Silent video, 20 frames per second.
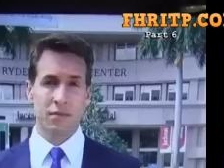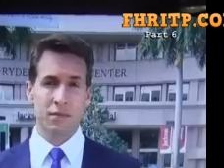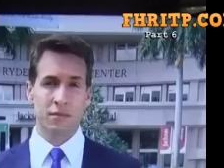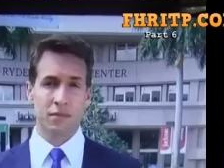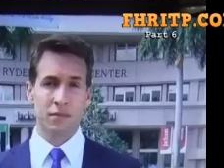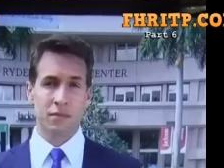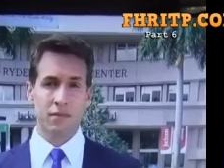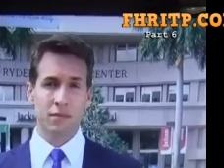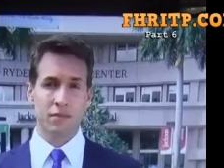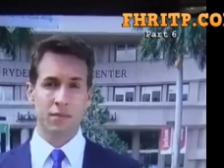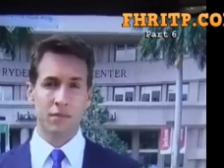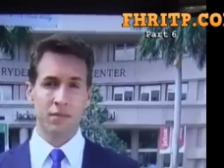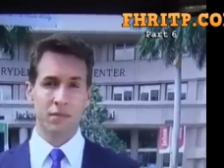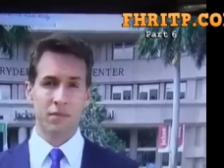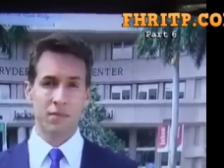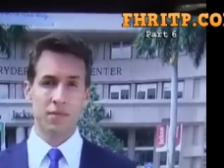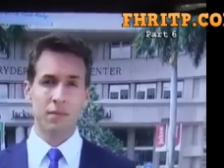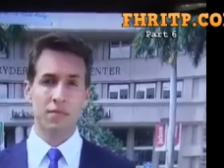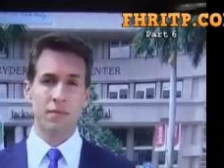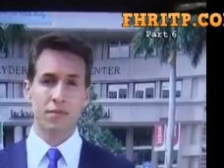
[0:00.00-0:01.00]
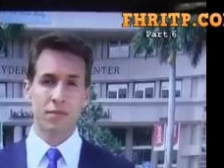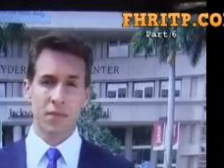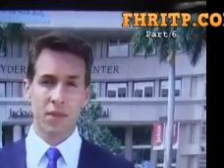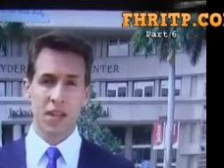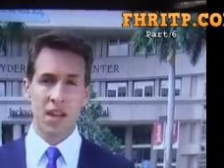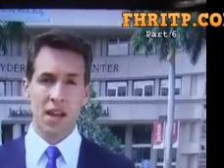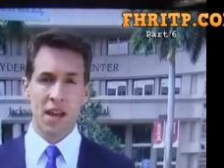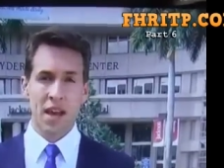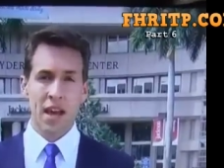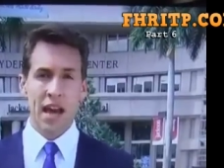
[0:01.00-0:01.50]

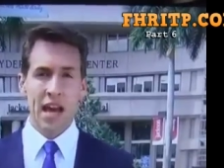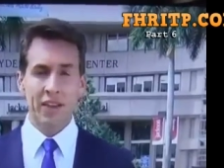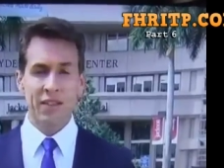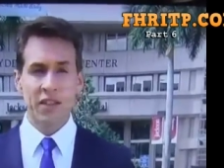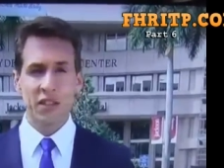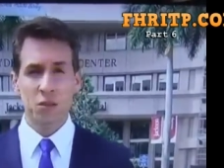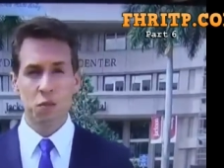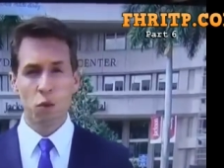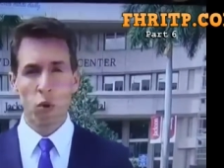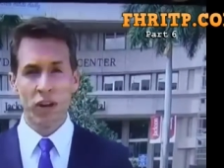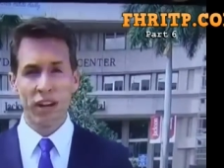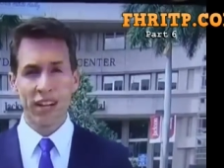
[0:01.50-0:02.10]
At this point,